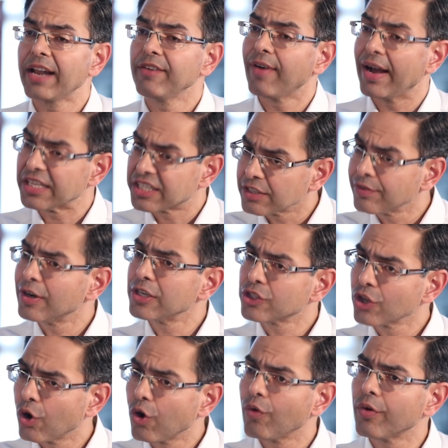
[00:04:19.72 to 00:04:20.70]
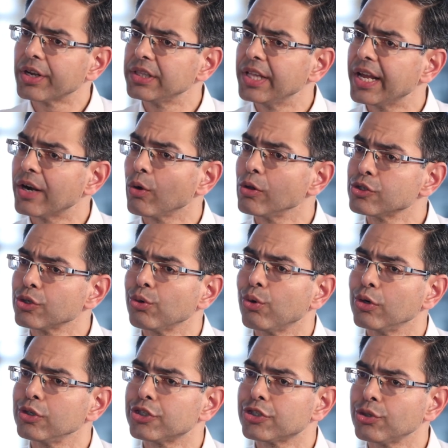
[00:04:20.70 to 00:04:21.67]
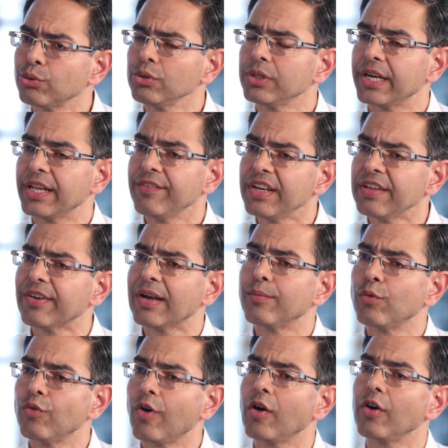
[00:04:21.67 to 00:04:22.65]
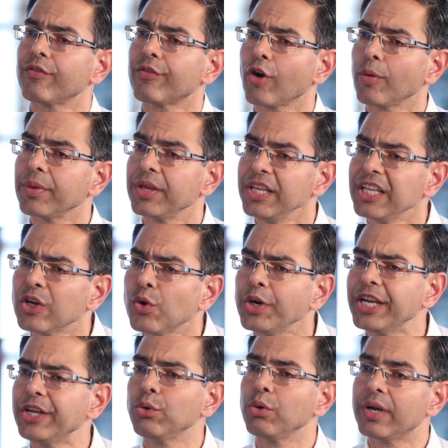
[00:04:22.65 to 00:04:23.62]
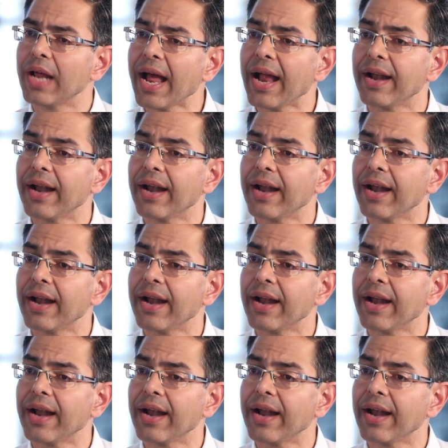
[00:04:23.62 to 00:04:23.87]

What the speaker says: And vice versa over there also holds true, that even if I move out from equity to debt,